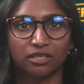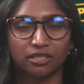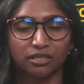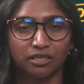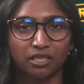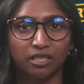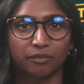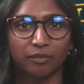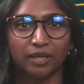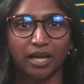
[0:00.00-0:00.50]
to
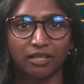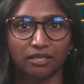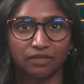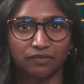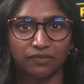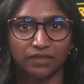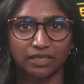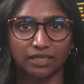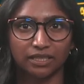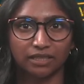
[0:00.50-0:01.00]
curb
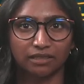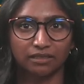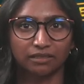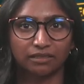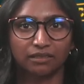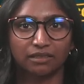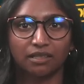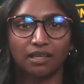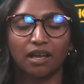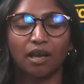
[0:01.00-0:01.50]
counterfeiting.
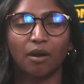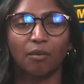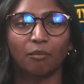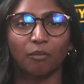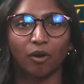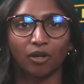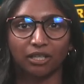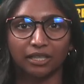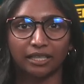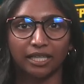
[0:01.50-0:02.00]

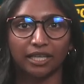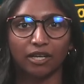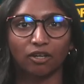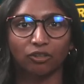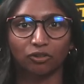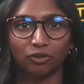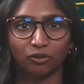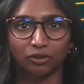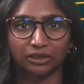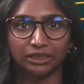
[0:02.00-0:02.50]

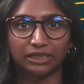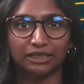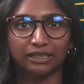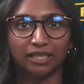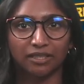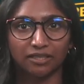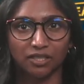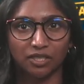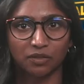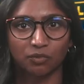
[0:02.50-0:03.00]
Marlene Arnoldi
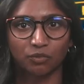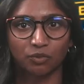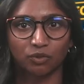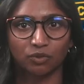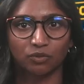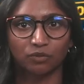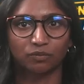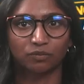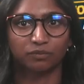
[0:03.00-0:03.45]
tells us more.